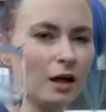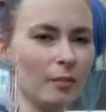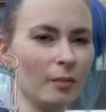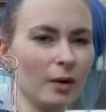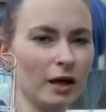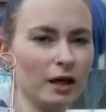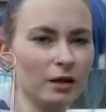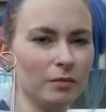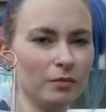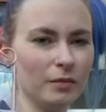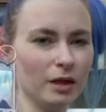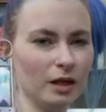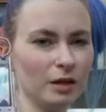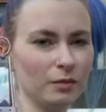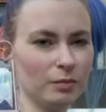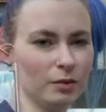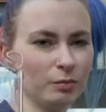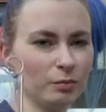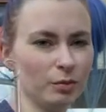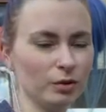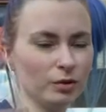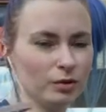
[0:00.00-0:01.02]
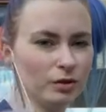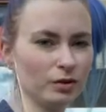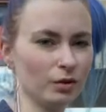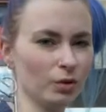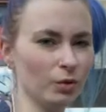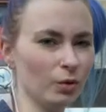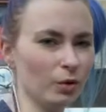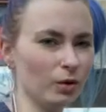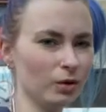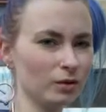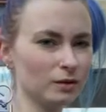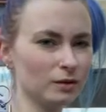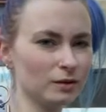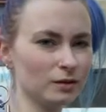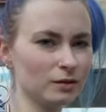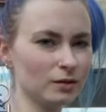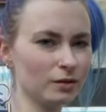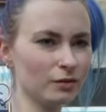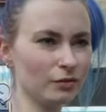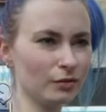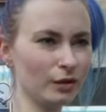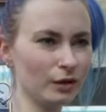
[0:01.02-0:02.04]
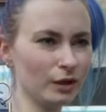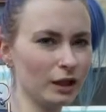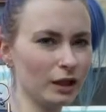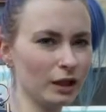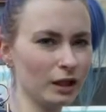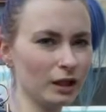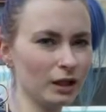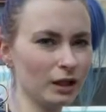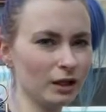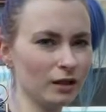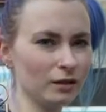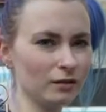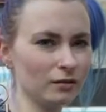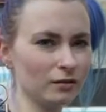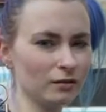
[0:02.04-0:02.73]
I might maybe put the quartz stuff on here.